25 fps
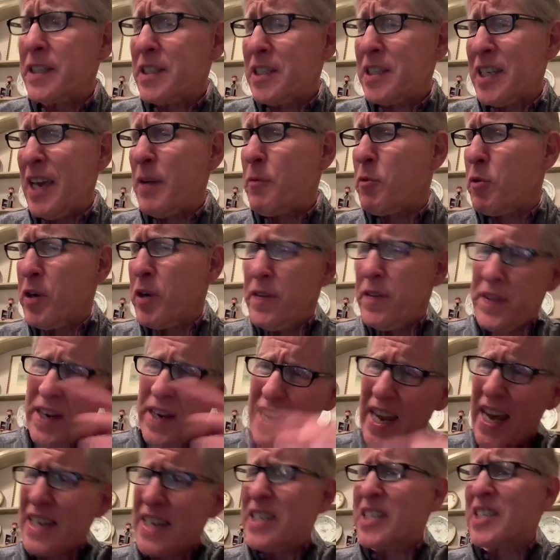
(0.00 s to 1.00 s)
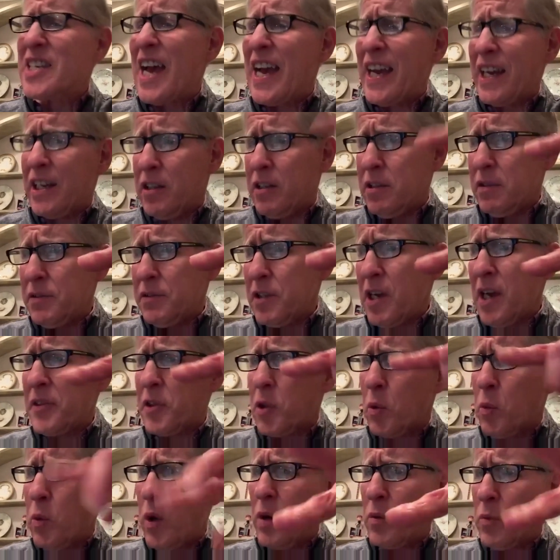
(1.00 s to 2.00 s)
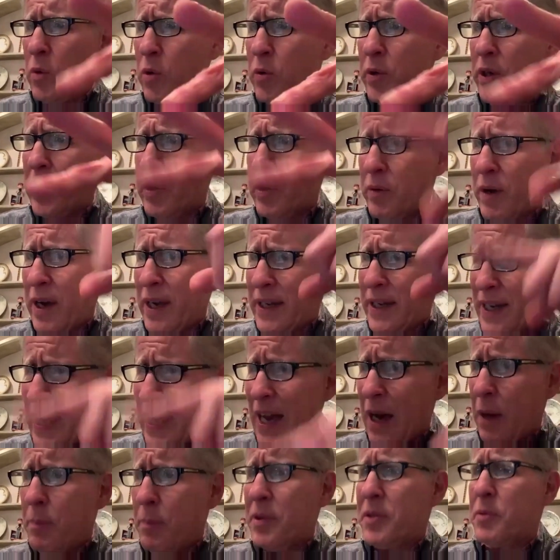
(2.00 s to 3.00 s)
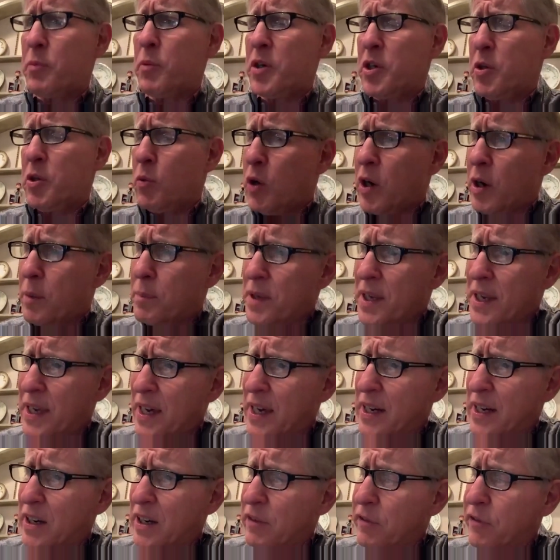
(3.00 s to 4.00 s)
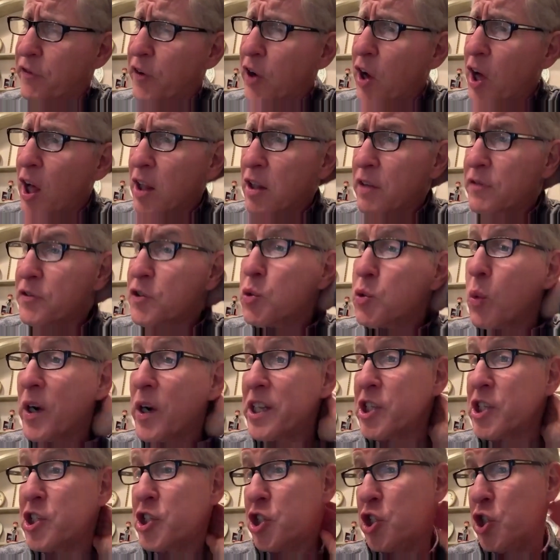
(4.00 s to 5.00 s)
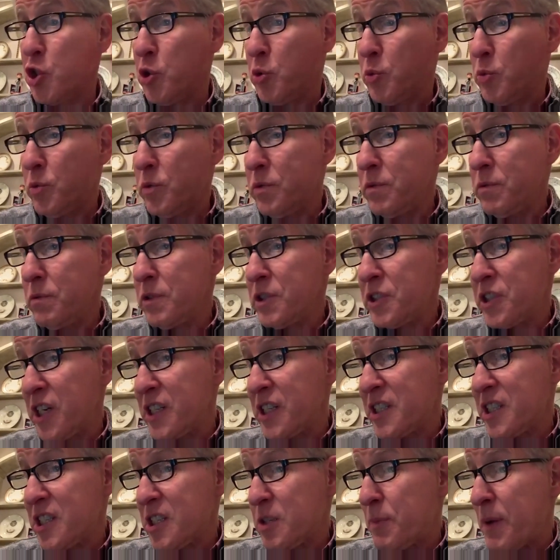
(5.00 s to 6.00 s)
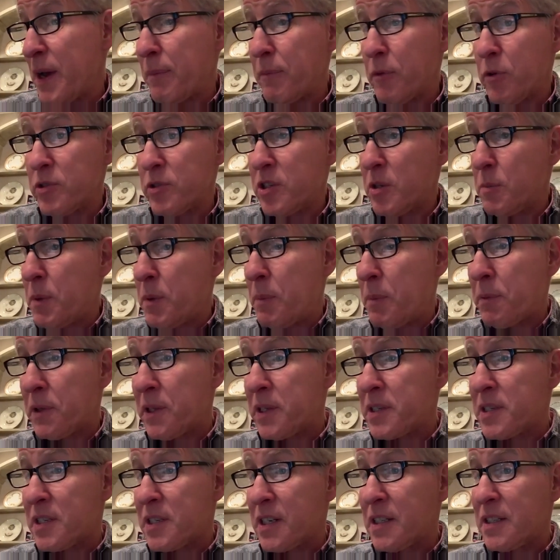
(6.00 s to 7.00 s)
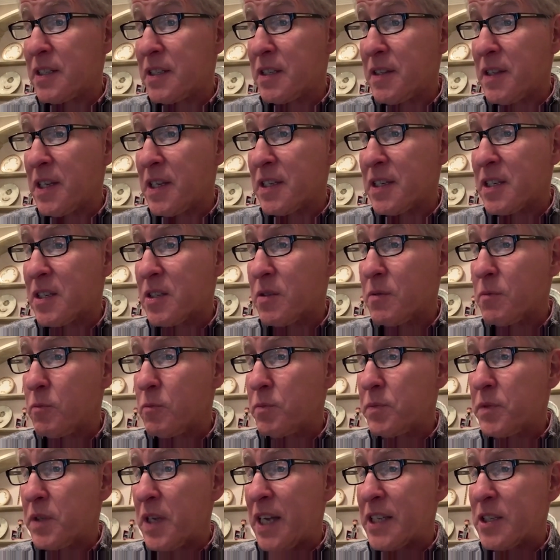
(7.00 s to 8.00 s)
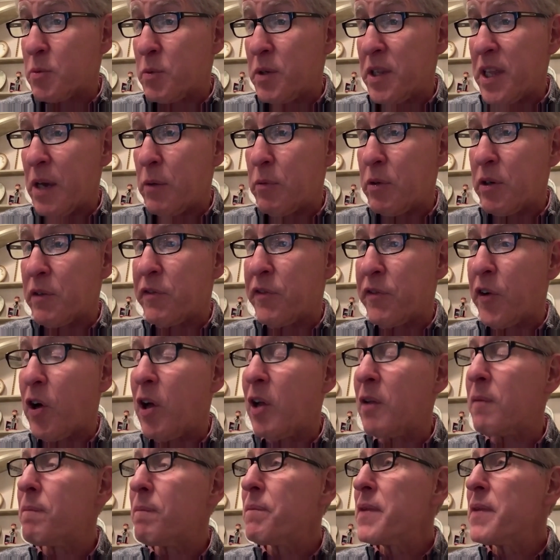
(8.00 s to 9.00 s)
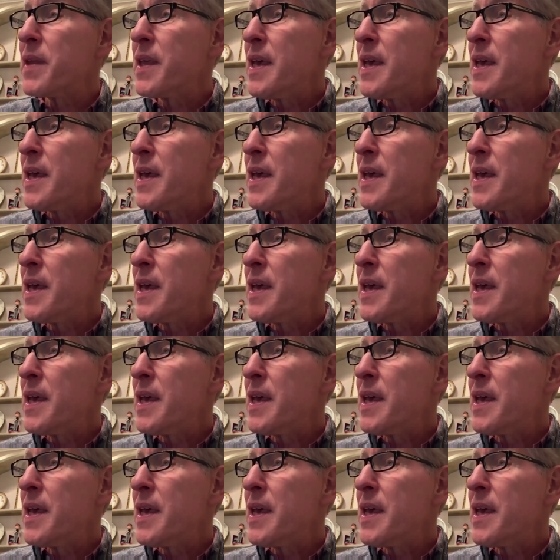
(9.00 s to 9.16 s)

let's say we're in the next cycle, not the one we're in right now, but where you want to begin in fall of 22, which I suspect most of the people listening to this, that's where they would fall.